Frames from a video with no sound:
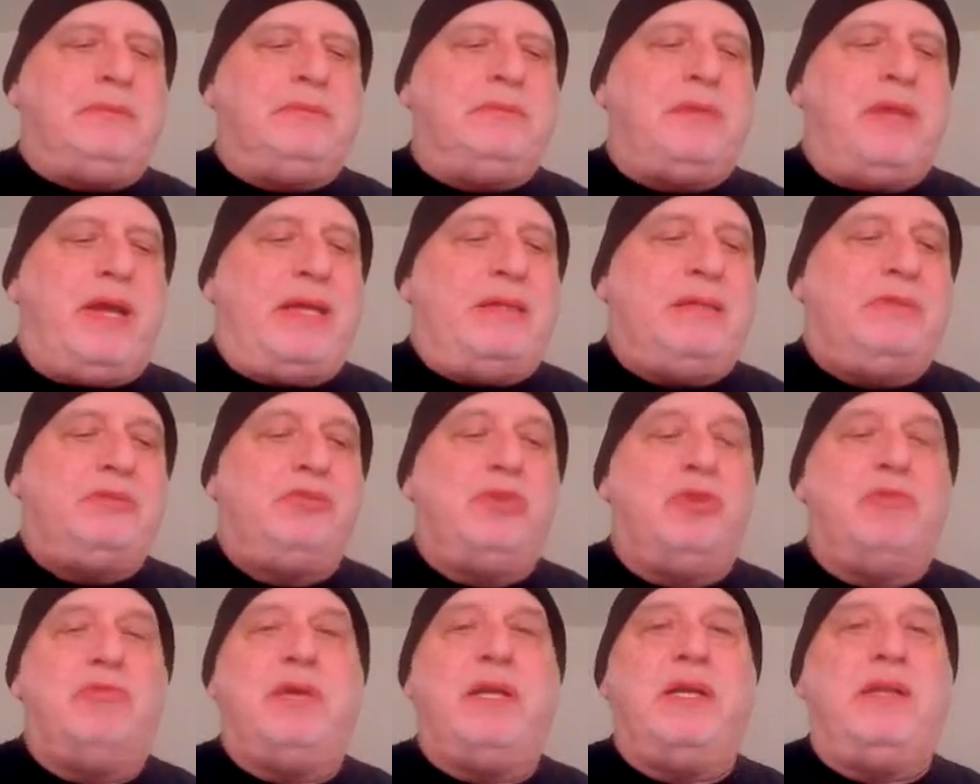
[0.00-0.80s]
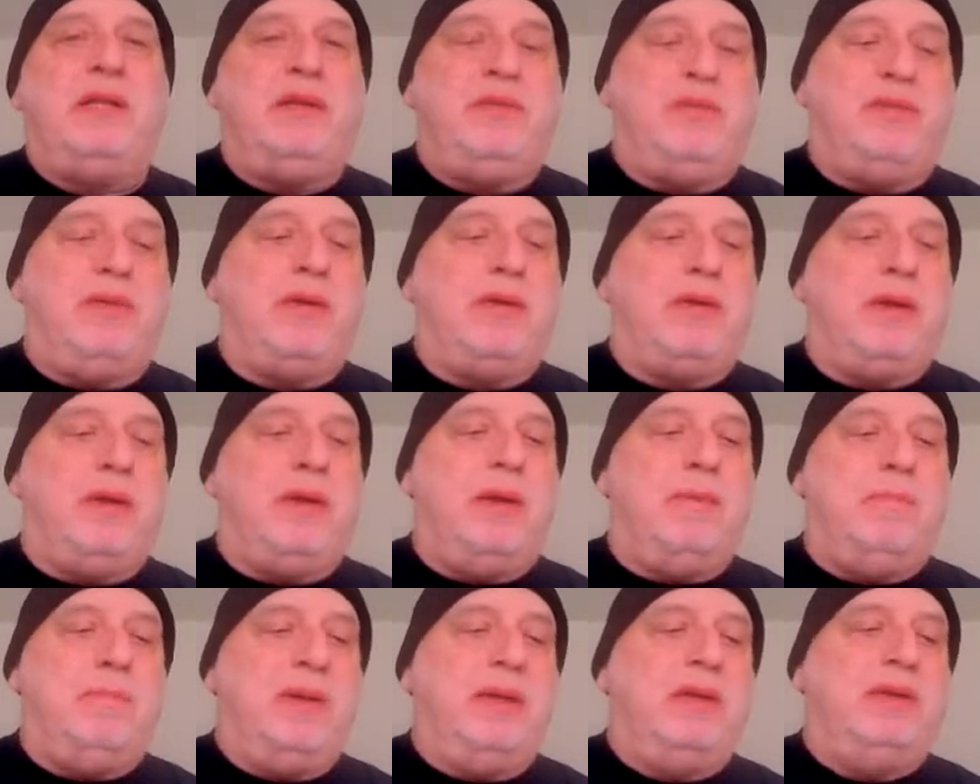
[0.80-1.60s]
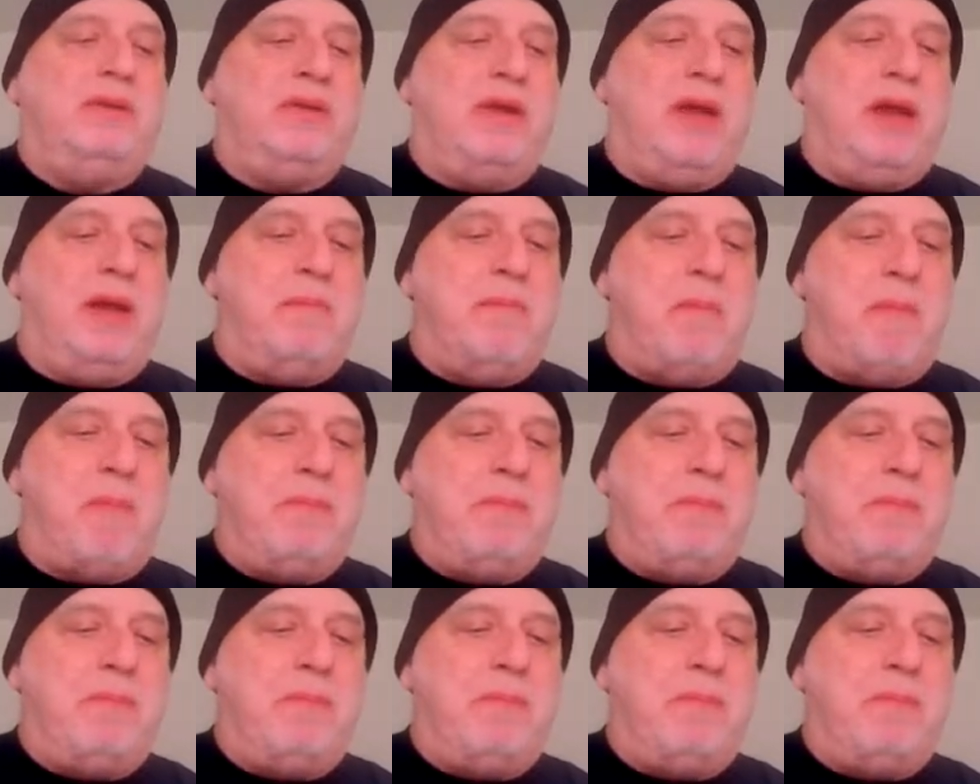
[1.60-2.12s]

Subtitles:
I used to really fuck it up big time.